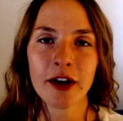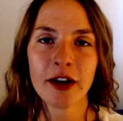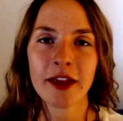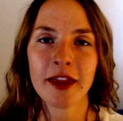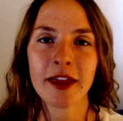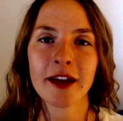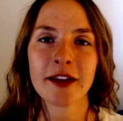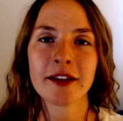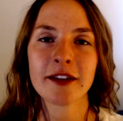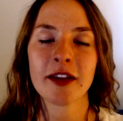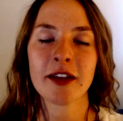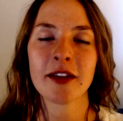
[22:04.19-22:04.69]

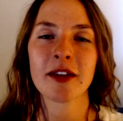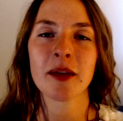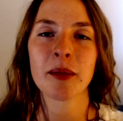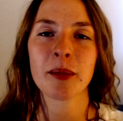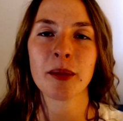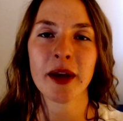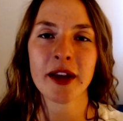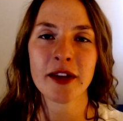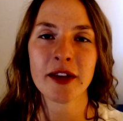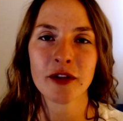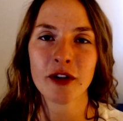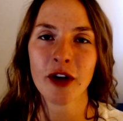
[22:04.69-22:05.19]
that does the
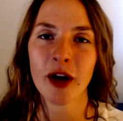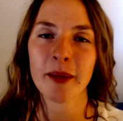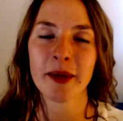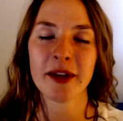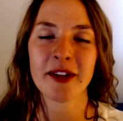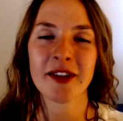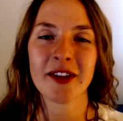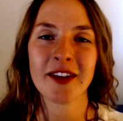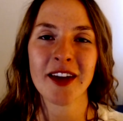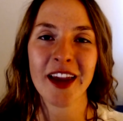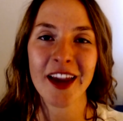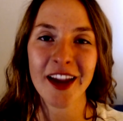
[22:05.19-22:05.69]
best job at
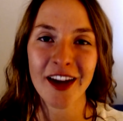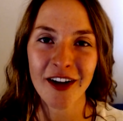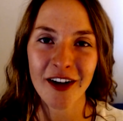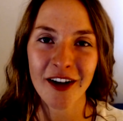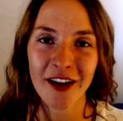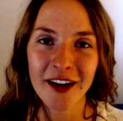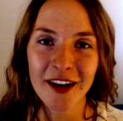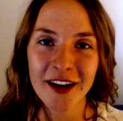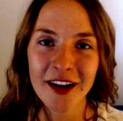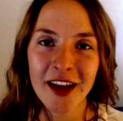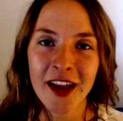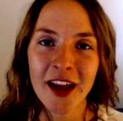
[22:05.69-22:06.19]
staying
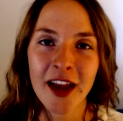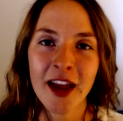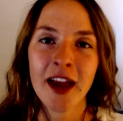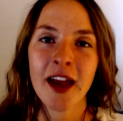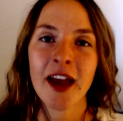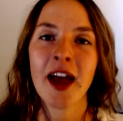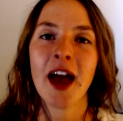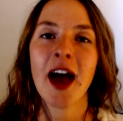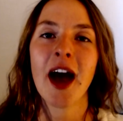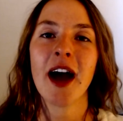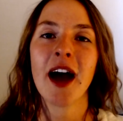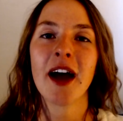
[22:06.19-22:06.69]
on
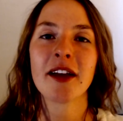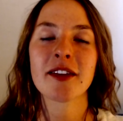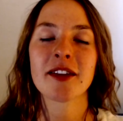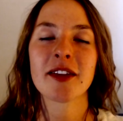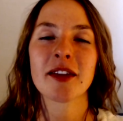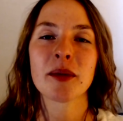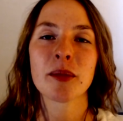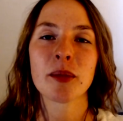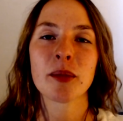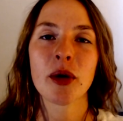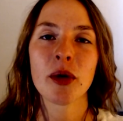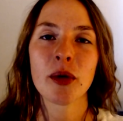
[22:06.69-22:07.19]
has the
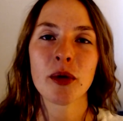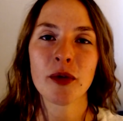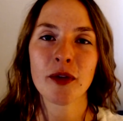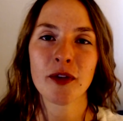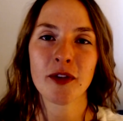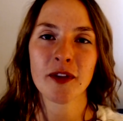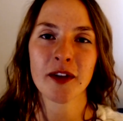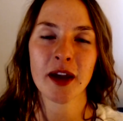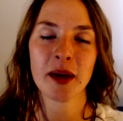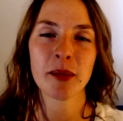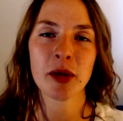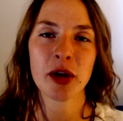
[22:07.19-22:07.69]
most
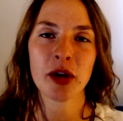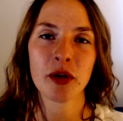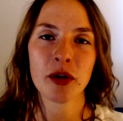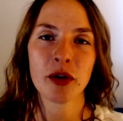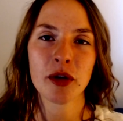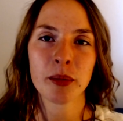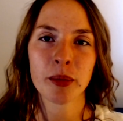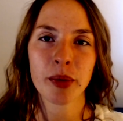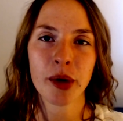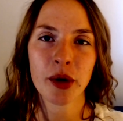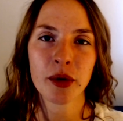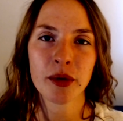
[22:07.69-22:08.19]
chemical
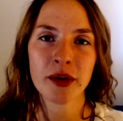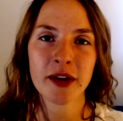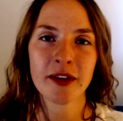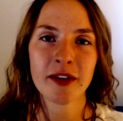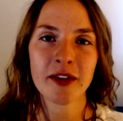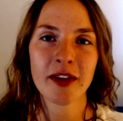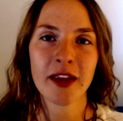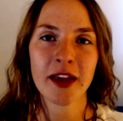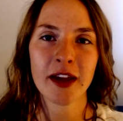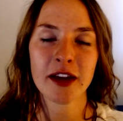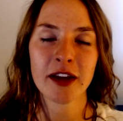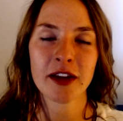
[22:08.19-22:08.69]
components
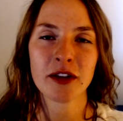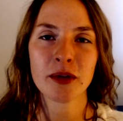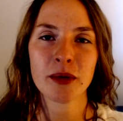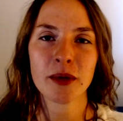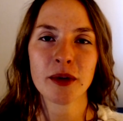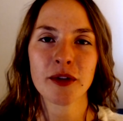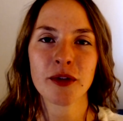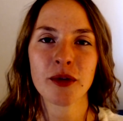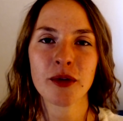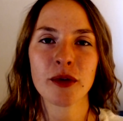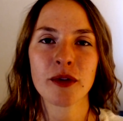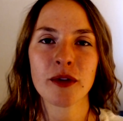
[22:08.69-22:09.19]
that can do all
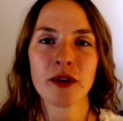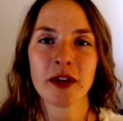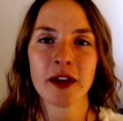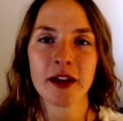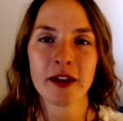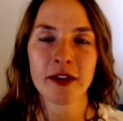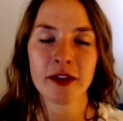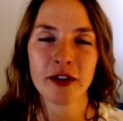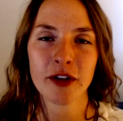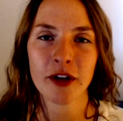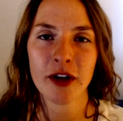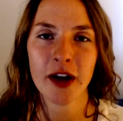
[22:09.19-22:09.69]
sorts of things
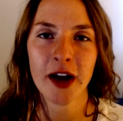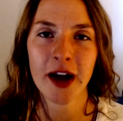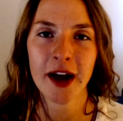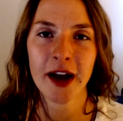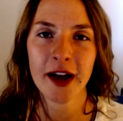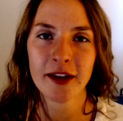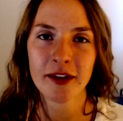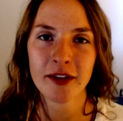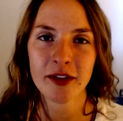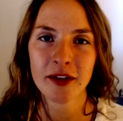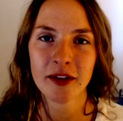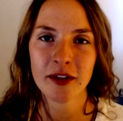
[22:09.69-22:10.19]
to your
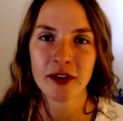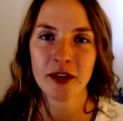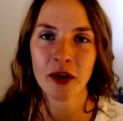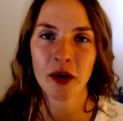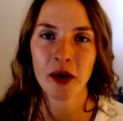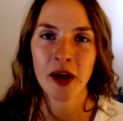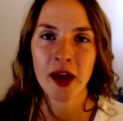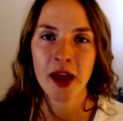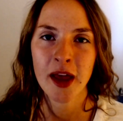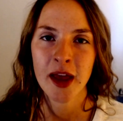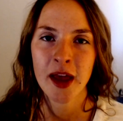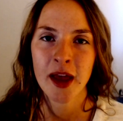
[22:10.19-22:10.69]
eyes. So
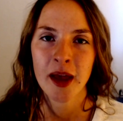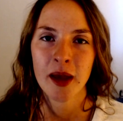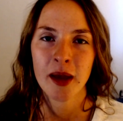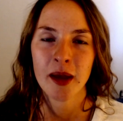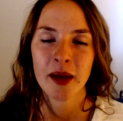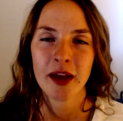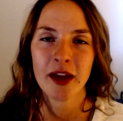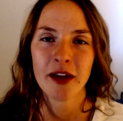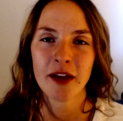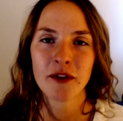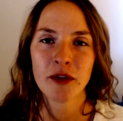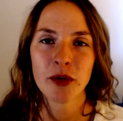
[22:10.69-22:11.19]

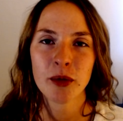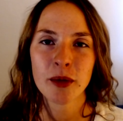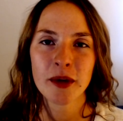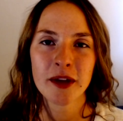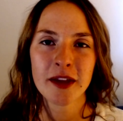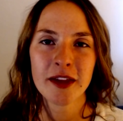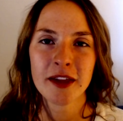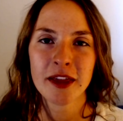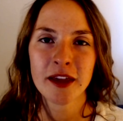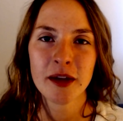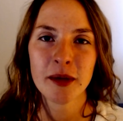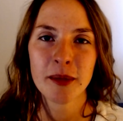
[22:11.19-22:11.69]
if you really
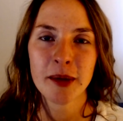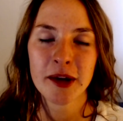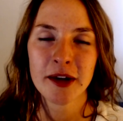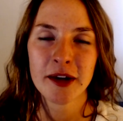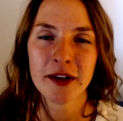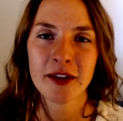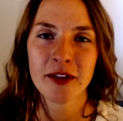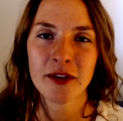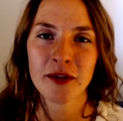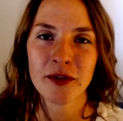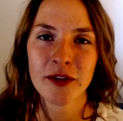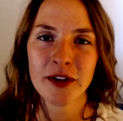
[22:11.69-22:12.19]
think about it,
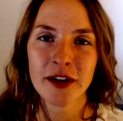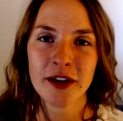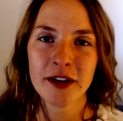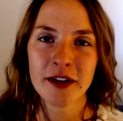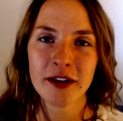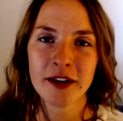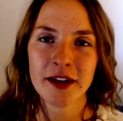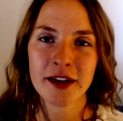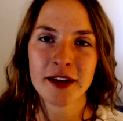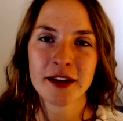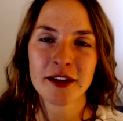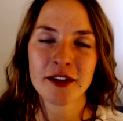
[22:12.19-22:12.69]
it's
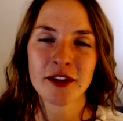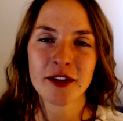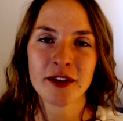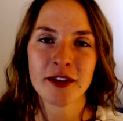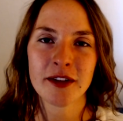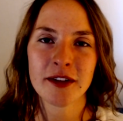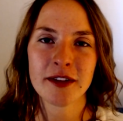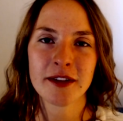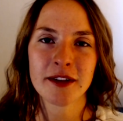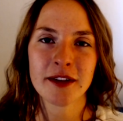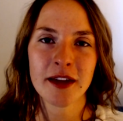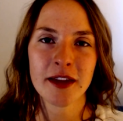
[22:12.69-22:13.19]
very just a
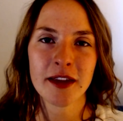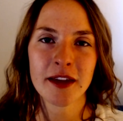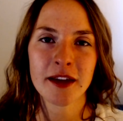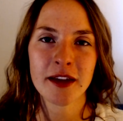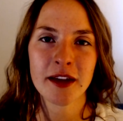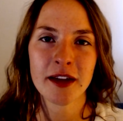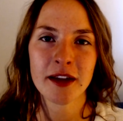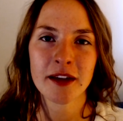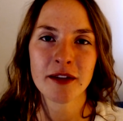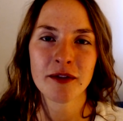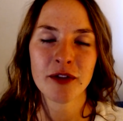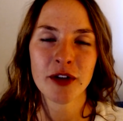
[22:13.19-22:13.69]

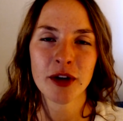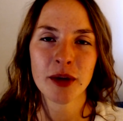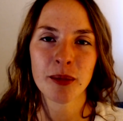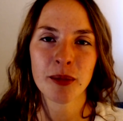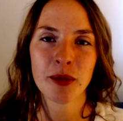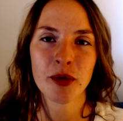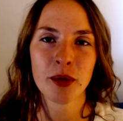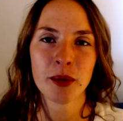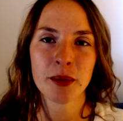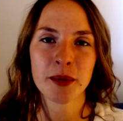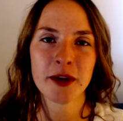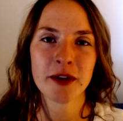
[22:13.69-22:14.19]
delicate, very
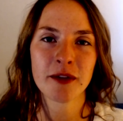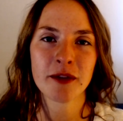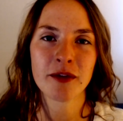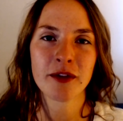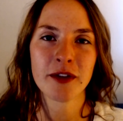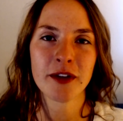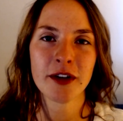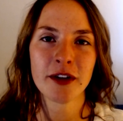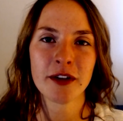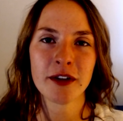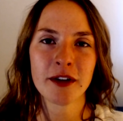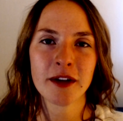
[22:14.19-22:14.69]
absorptive,
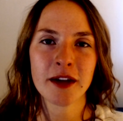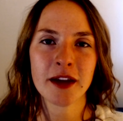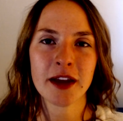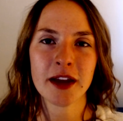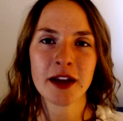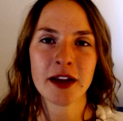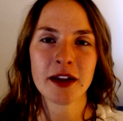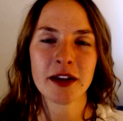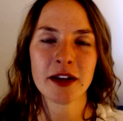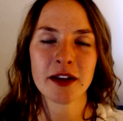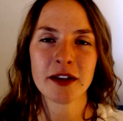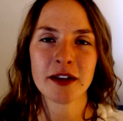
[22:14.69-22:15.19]

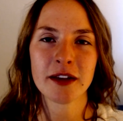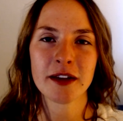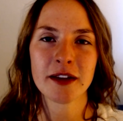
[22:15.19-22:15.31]
very